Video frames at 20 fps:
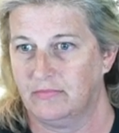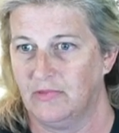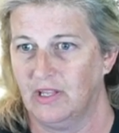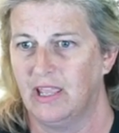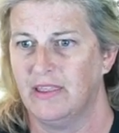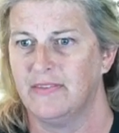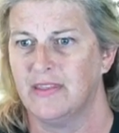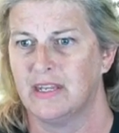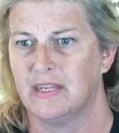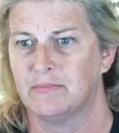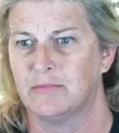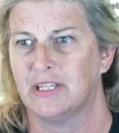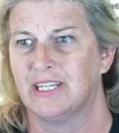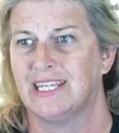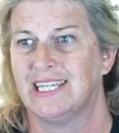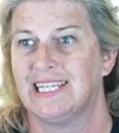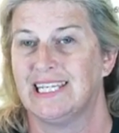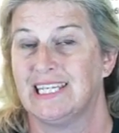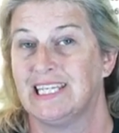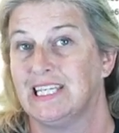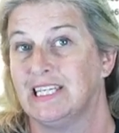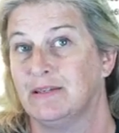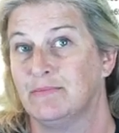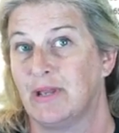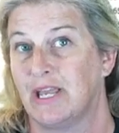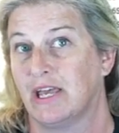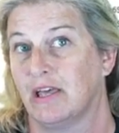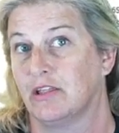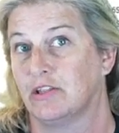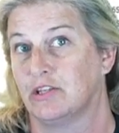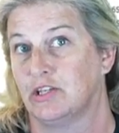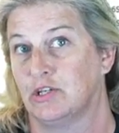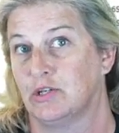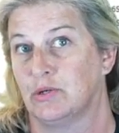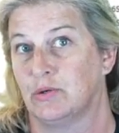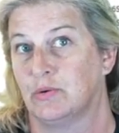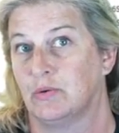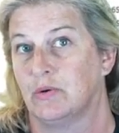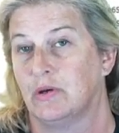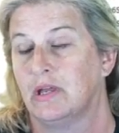and then I'm going to email
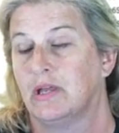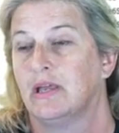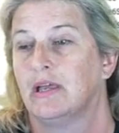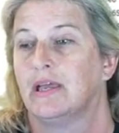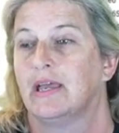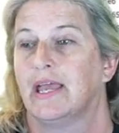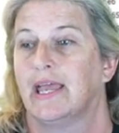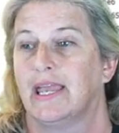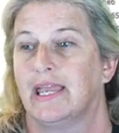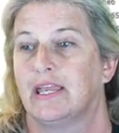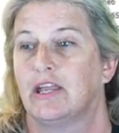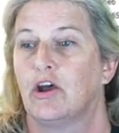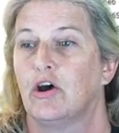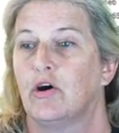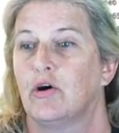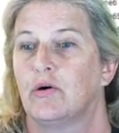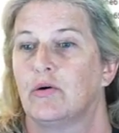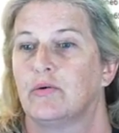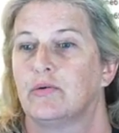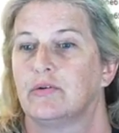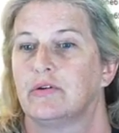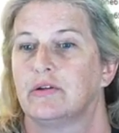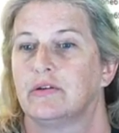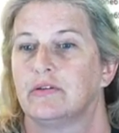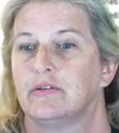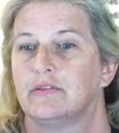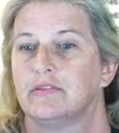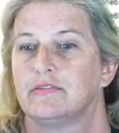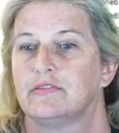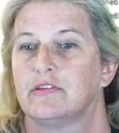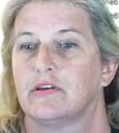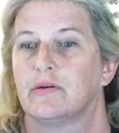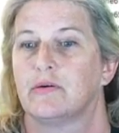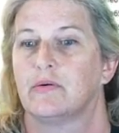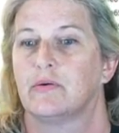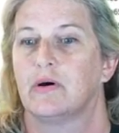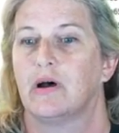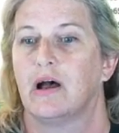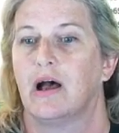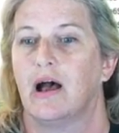you a code.
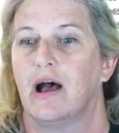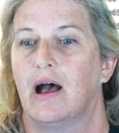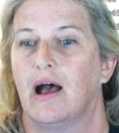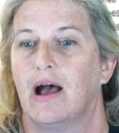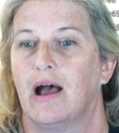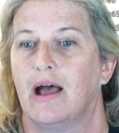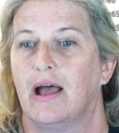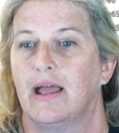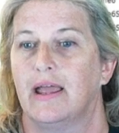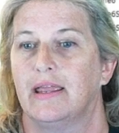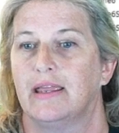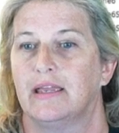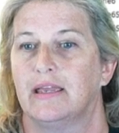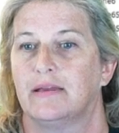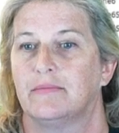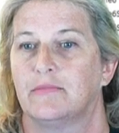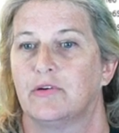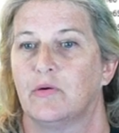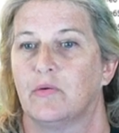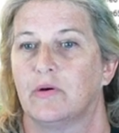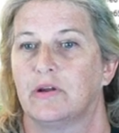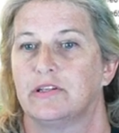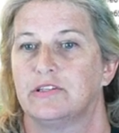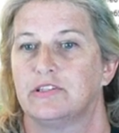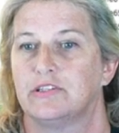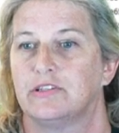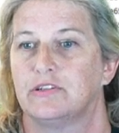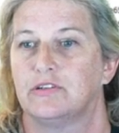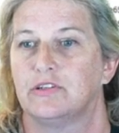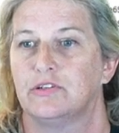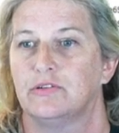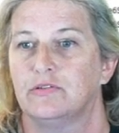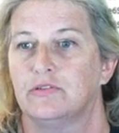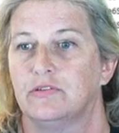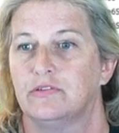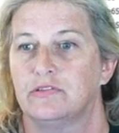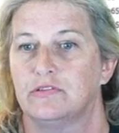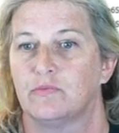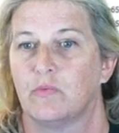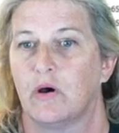So I am going to
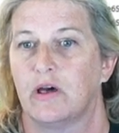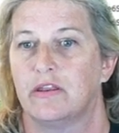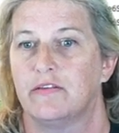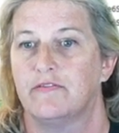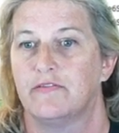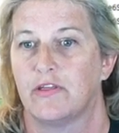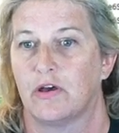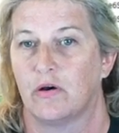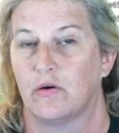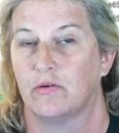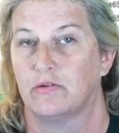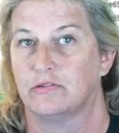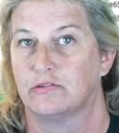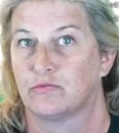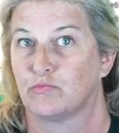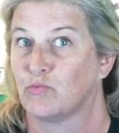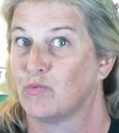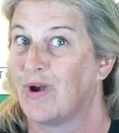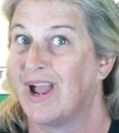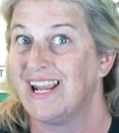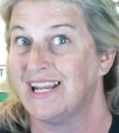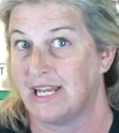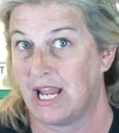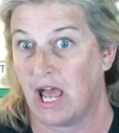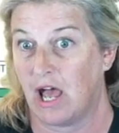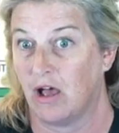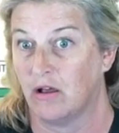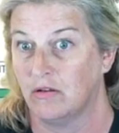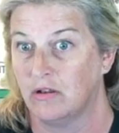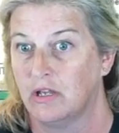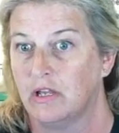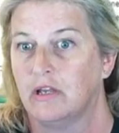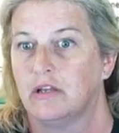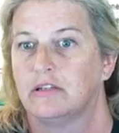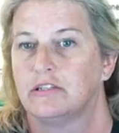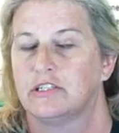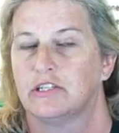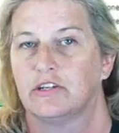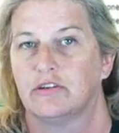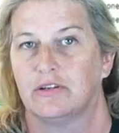use one of those right now
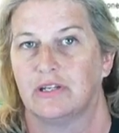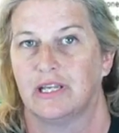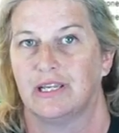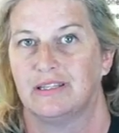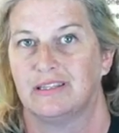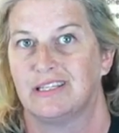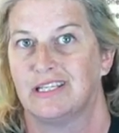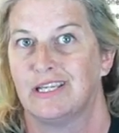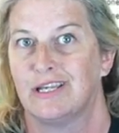to create the